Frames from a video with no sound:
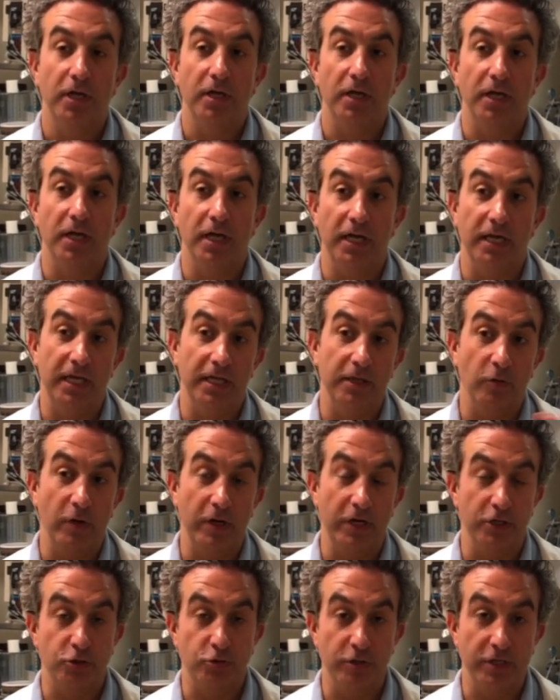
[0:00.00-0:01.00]
And the way
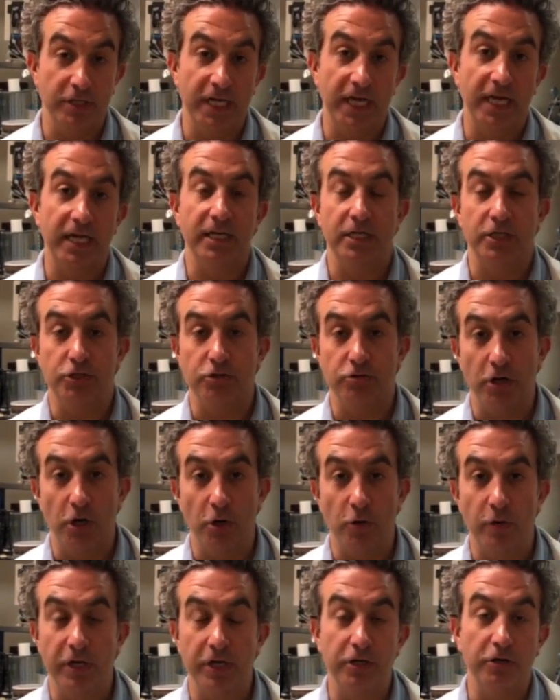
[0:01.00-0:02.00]
to treat that is you
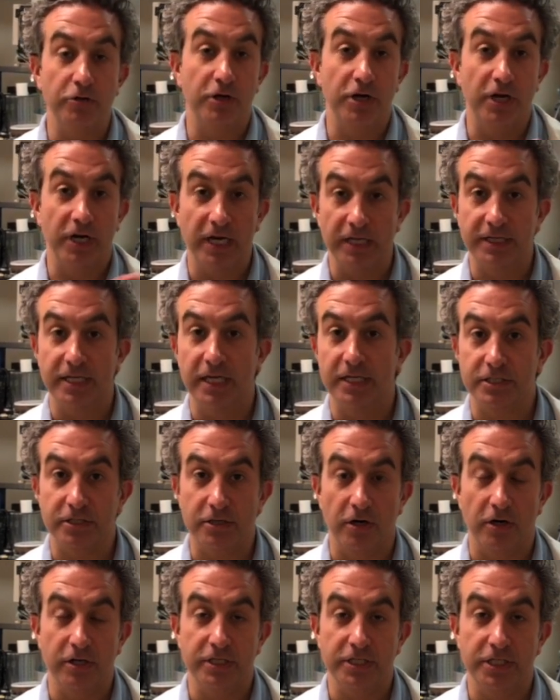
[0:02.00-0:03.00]
go in, you cut out that
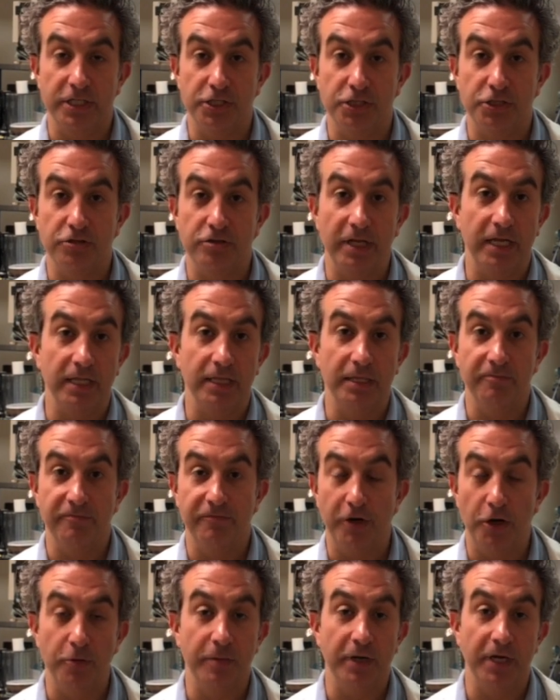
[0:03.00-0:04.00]
scar tissue, that
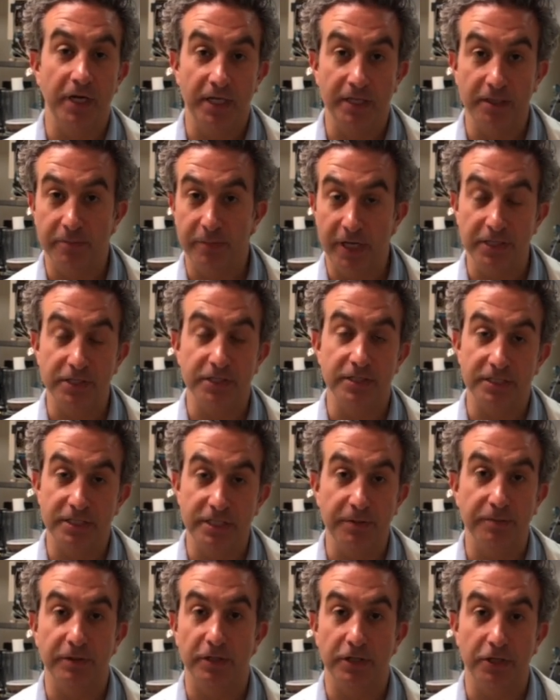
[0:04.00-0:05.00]
lymphoma, and the patients
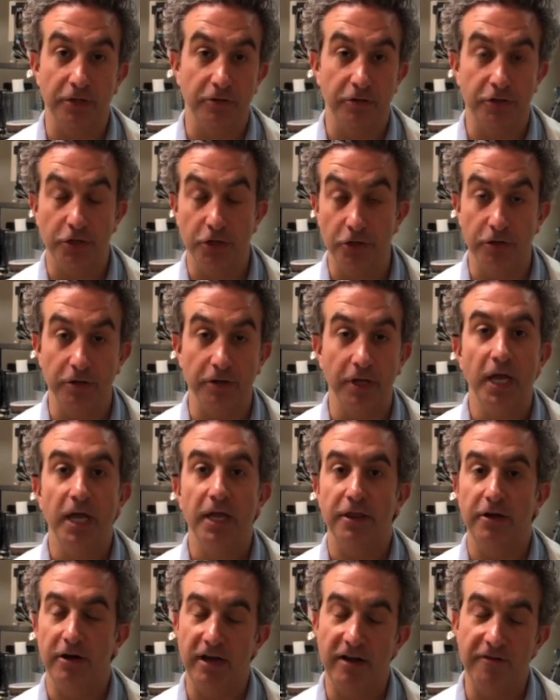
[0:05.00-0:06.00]
typically are cured.
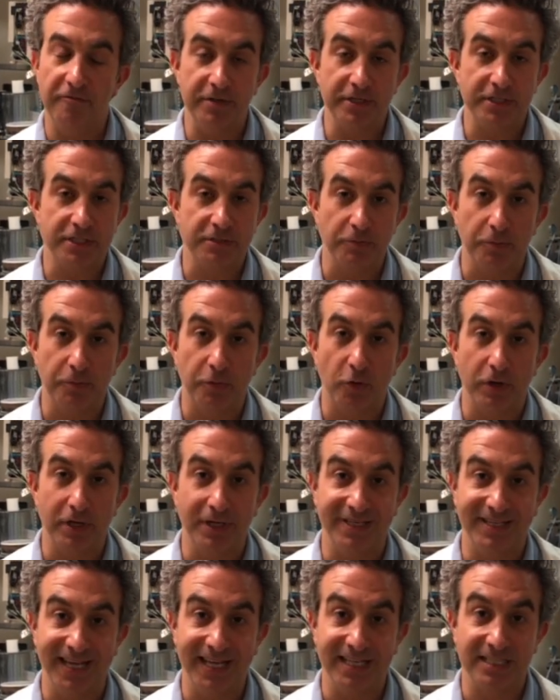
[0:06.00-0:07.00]
There have been some reported
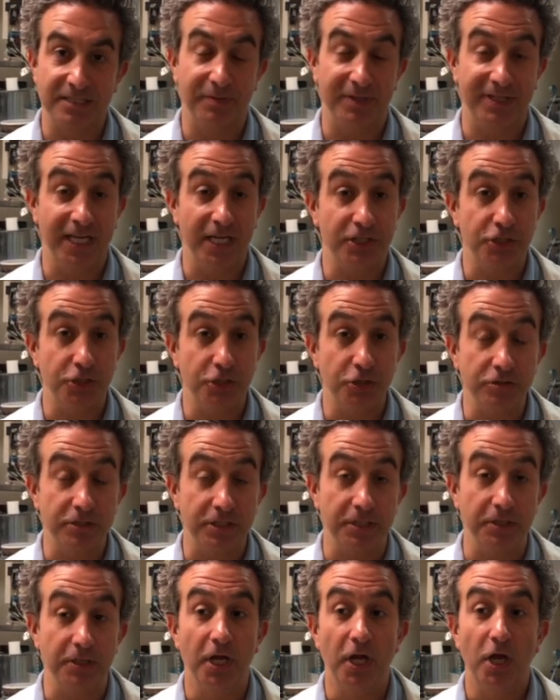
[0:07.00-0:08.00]
deaths, but that's
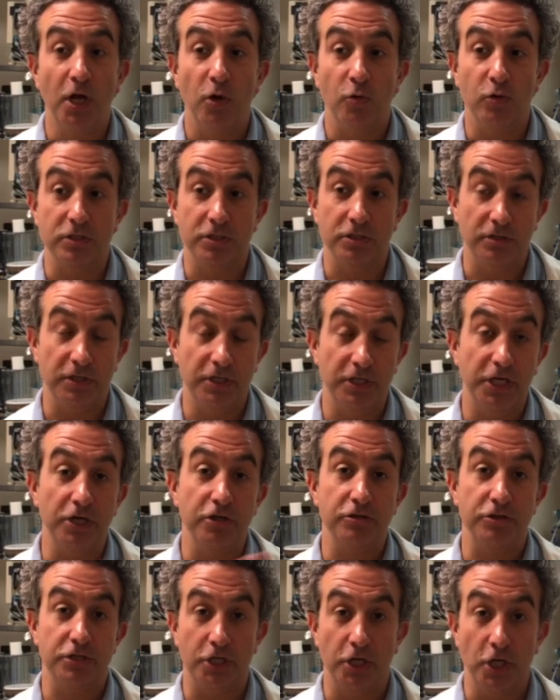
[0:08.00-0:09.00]
usually was
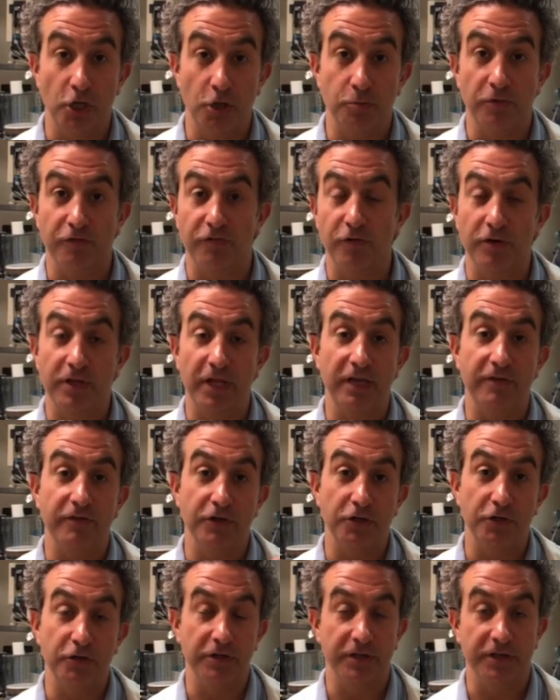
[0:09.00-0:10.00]
years ago before they even
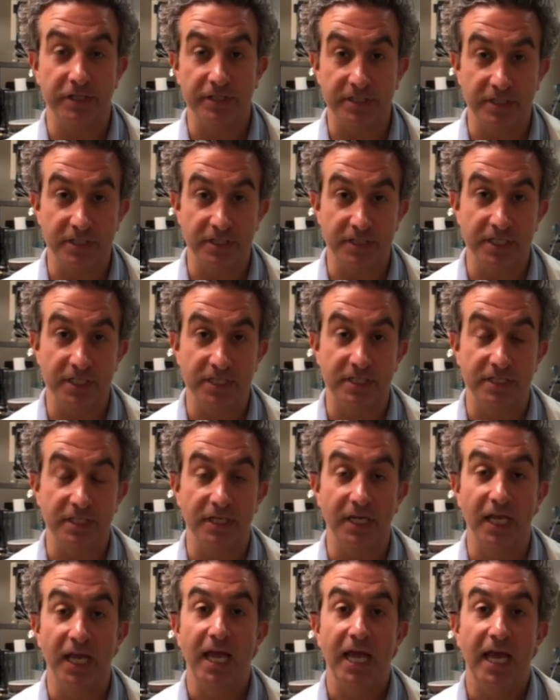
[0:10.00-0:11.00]
knew that this existed,
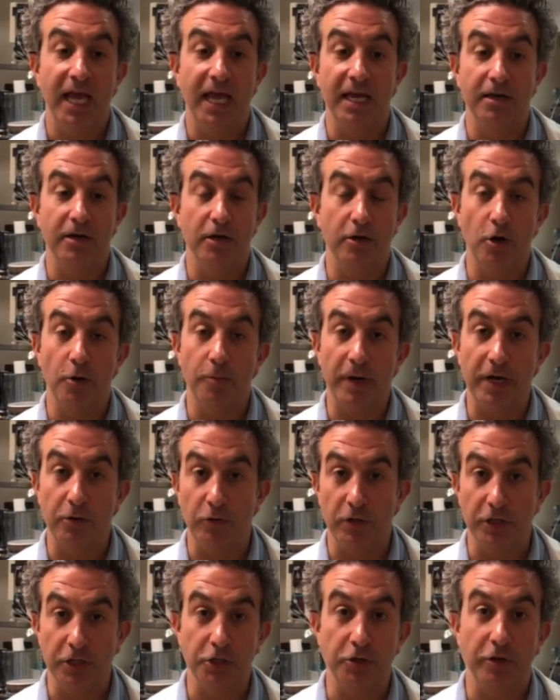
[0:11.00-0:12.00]
and nobody
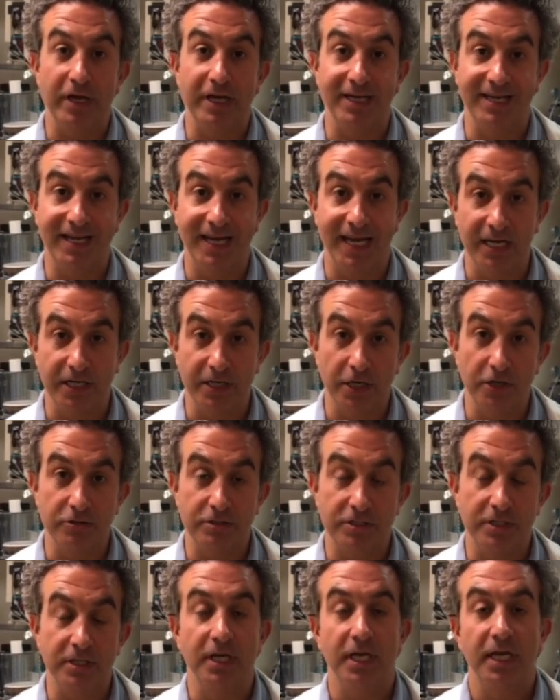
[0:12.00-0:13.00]
really knew how to
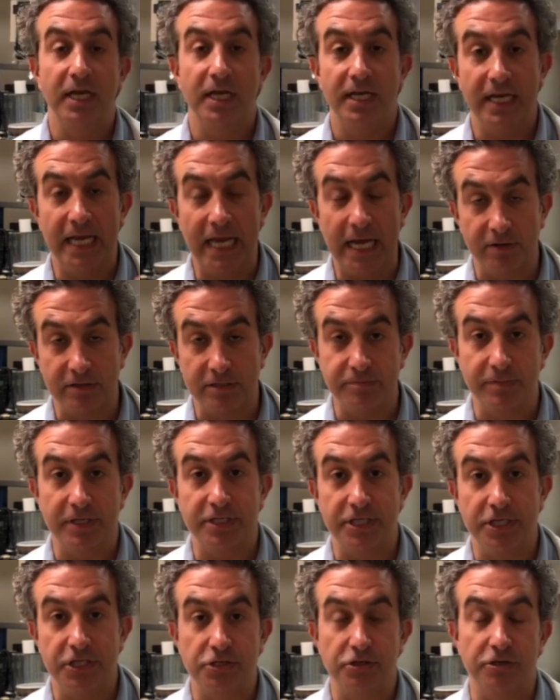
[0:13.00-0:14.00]
diagnose it. Now it's
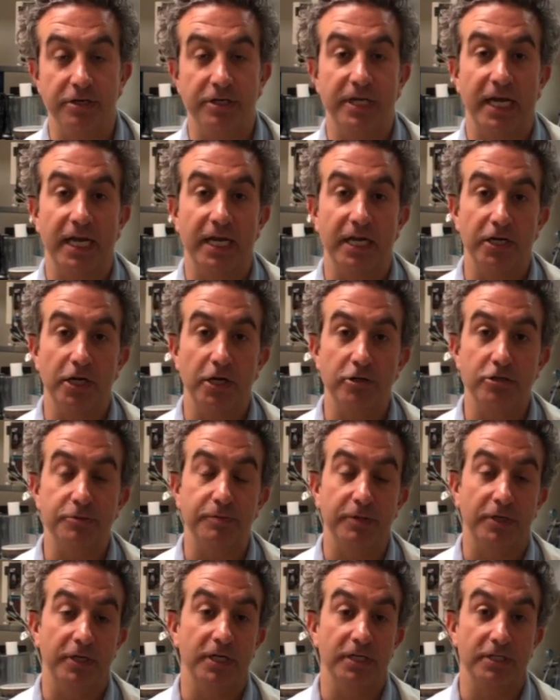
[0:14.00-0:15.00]
much easier to diagnose,
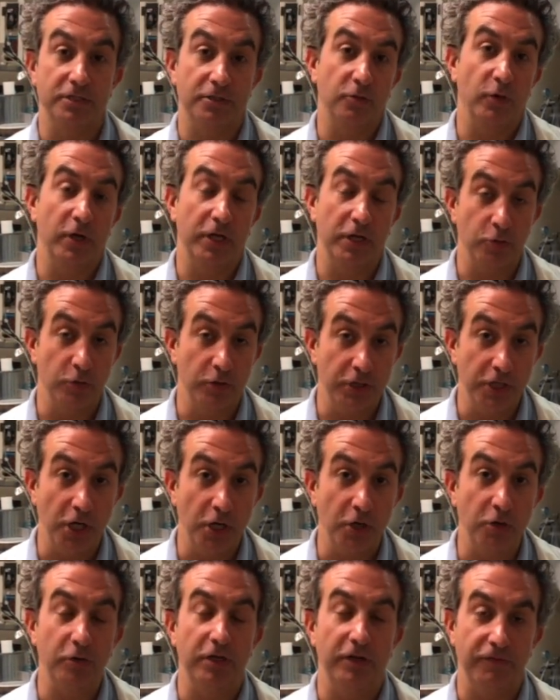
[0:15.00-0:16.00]
because the way you would
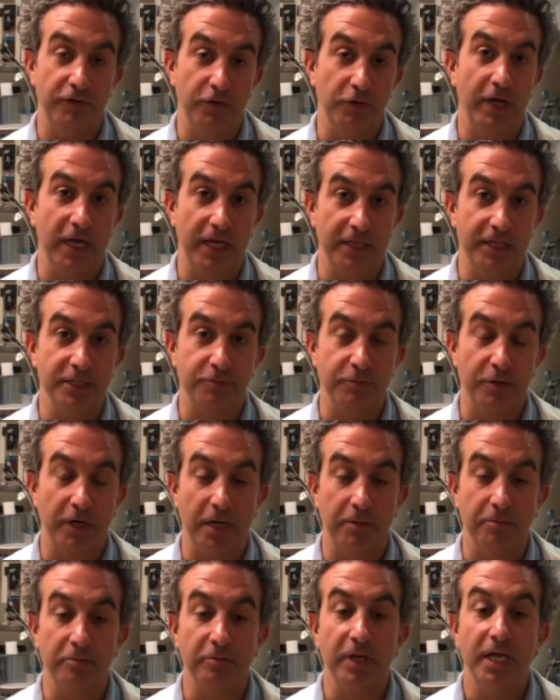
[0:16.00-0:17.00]
know if you had this
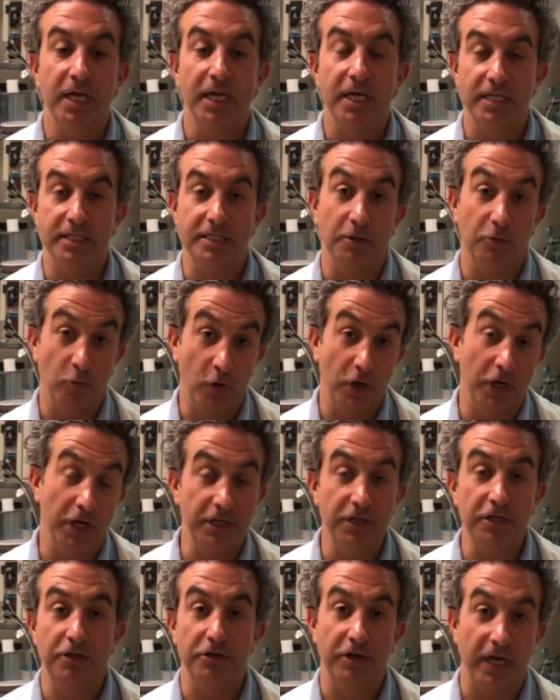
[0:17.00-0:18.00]
problem is that,
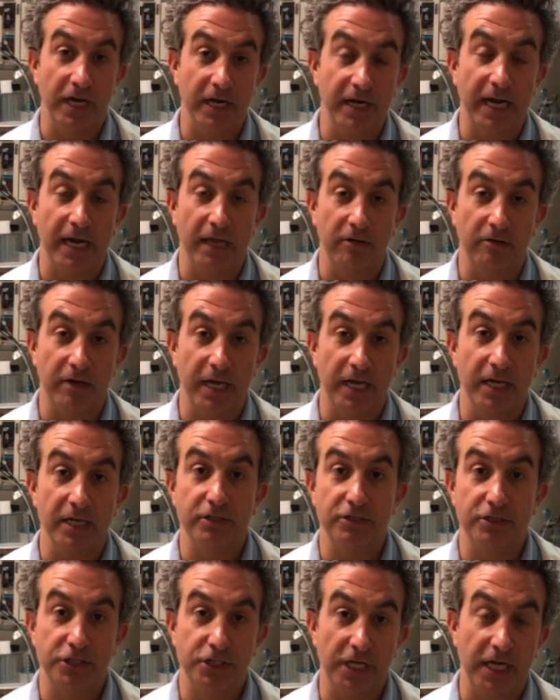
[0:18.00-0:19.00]
one, you got an Allergan
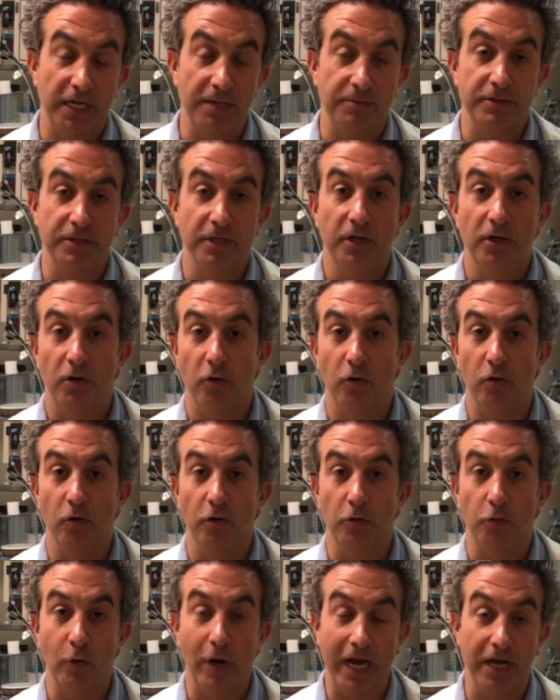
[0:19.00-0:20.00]
shaped or
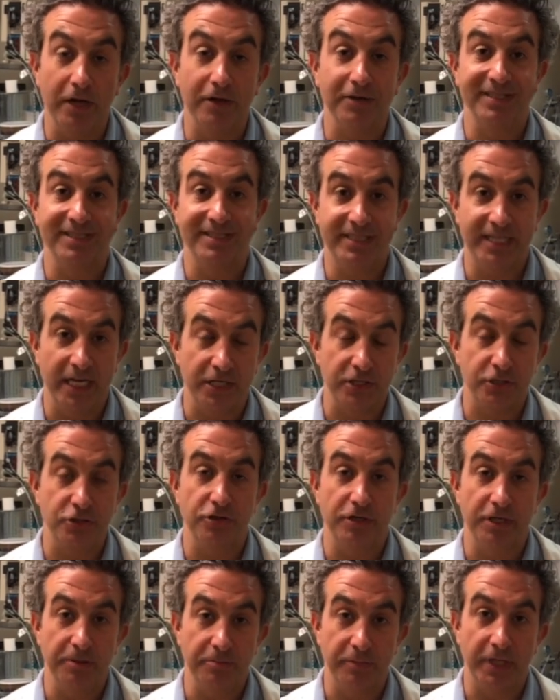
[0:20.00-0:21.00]
round
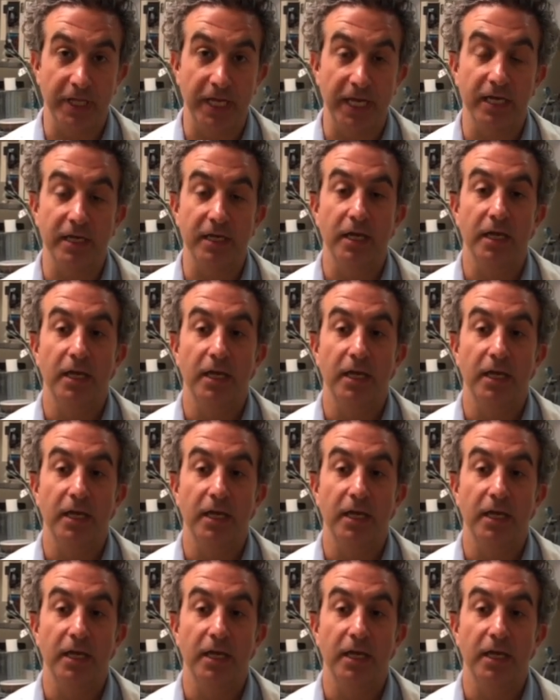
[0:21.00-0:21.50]
textured implant,